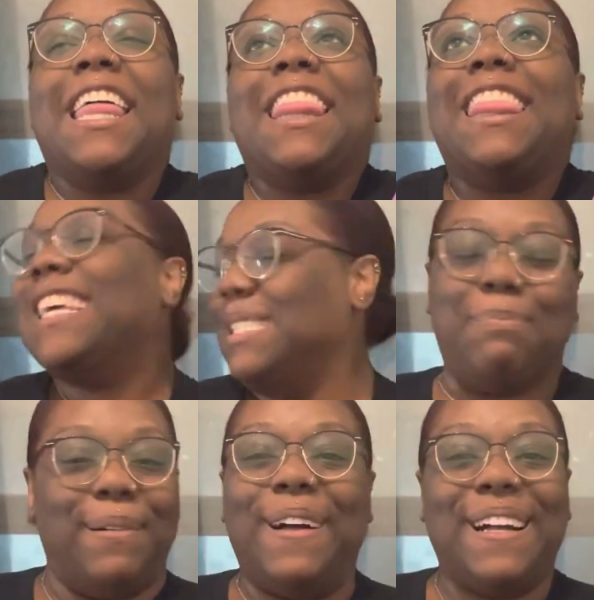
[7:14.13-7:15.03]
This
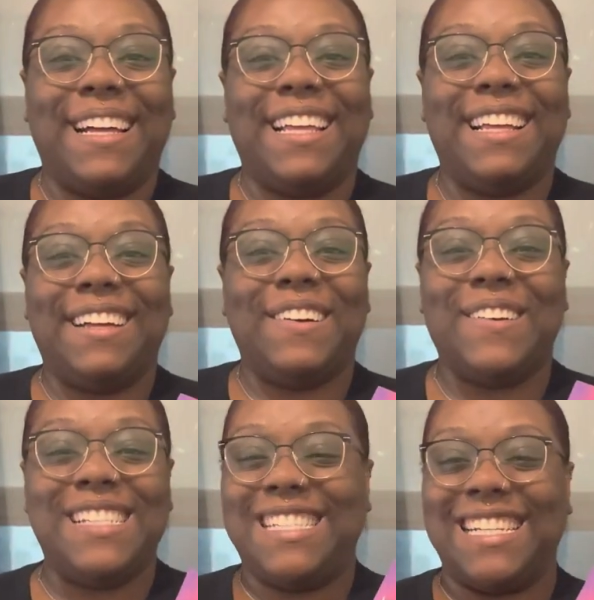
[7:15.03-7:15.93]
book
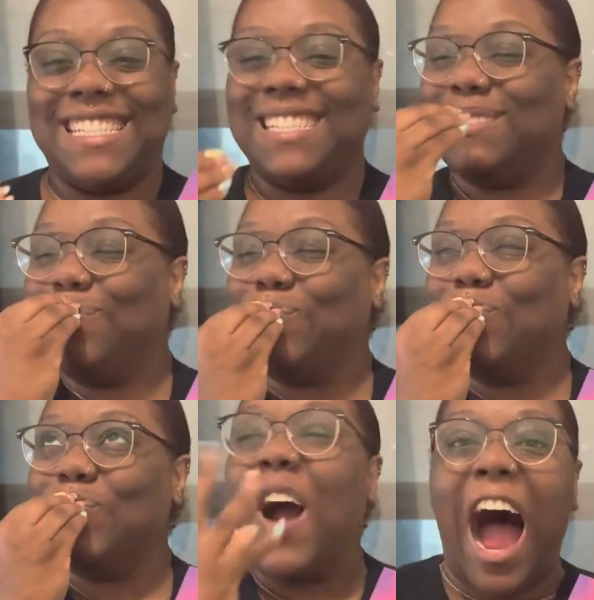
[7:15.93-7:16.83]
was just
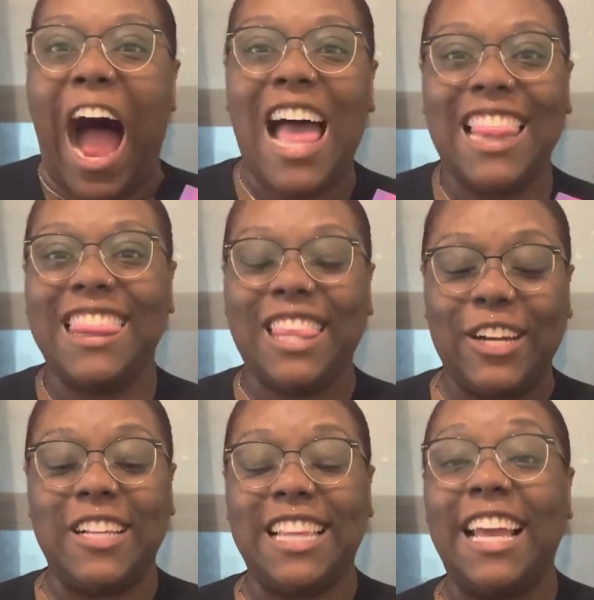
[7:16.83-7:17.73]
mwah,
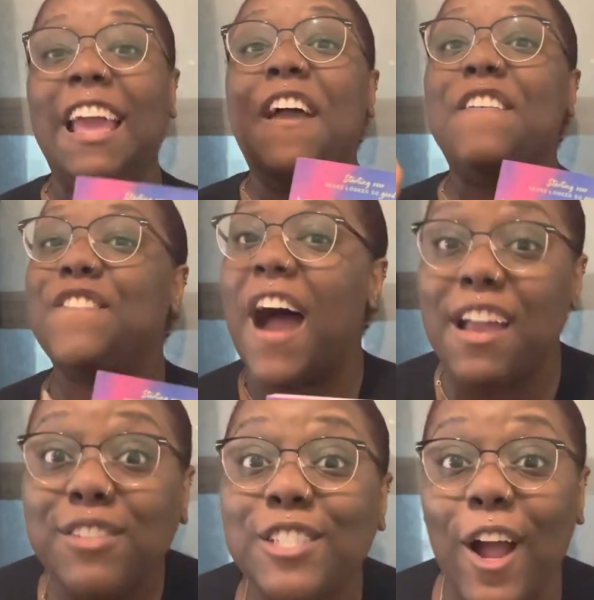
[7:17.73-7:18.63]
literally
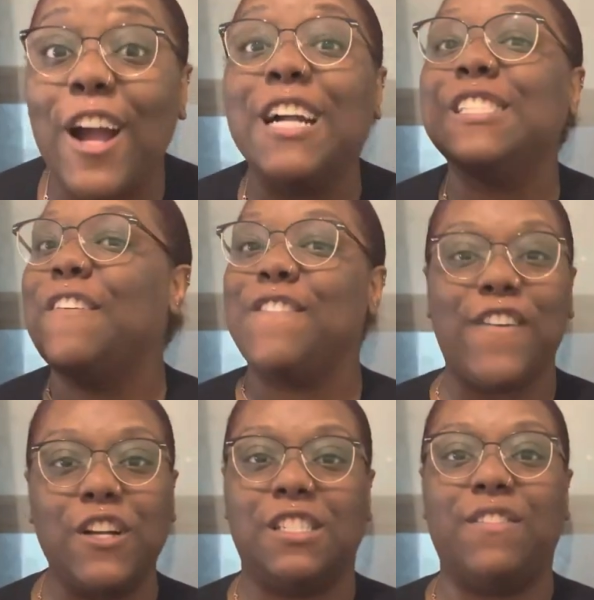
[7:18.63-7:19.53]
five stars.
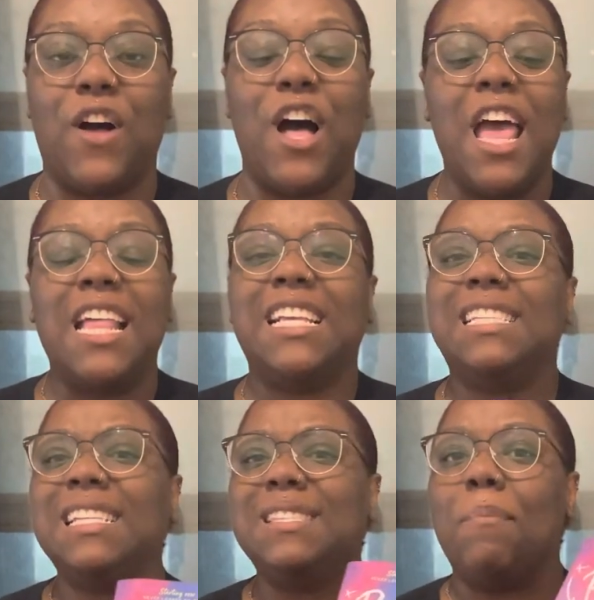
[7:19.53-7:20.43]
First of all,
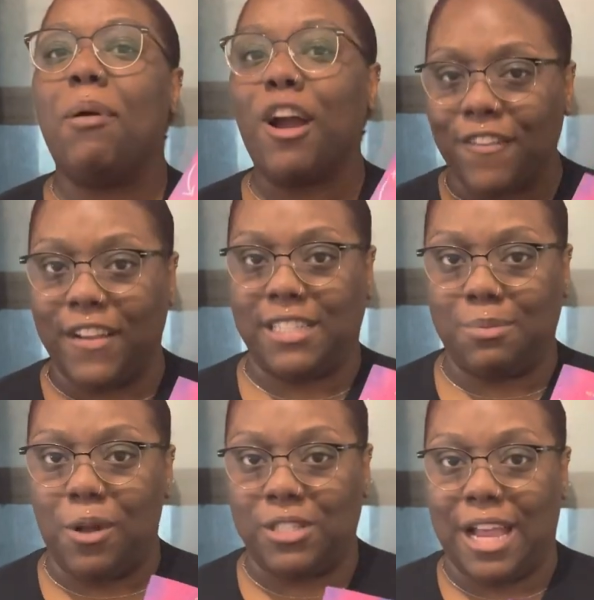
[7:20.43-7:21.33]
this is the perfect
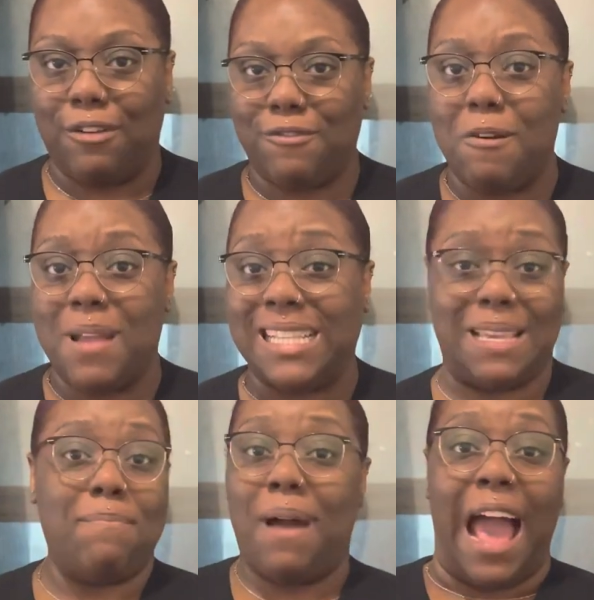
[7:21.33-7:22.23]
small town romance,
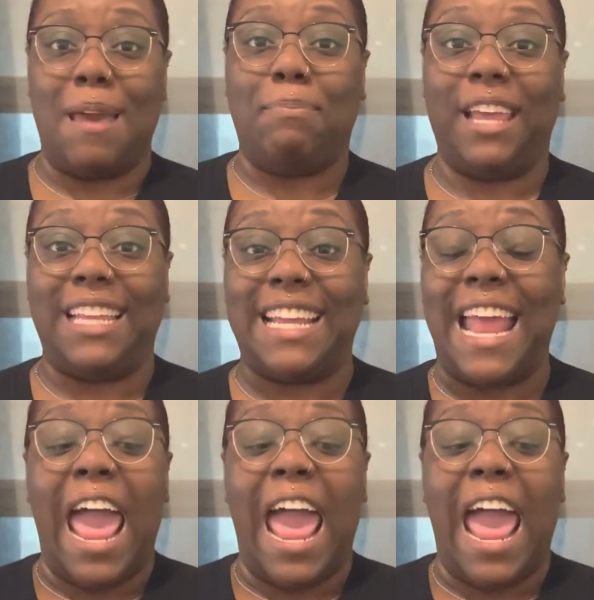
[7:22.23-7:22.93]
in my opinion.